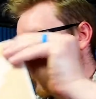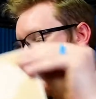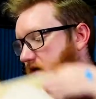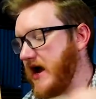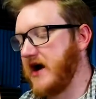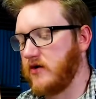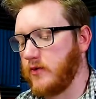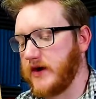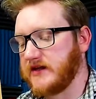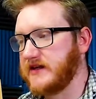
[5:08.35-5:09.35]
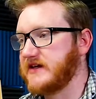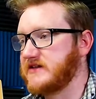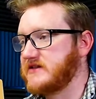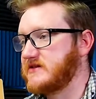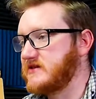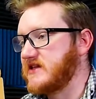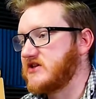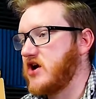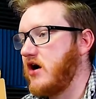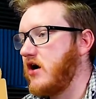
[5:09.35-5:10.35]
you know, how quickly is this
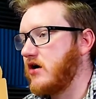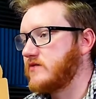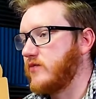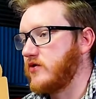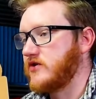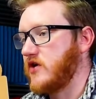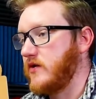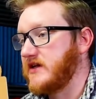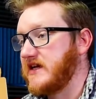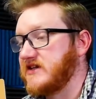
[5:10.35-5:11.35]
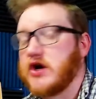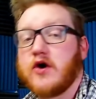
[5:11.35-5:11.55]
cardboard going to get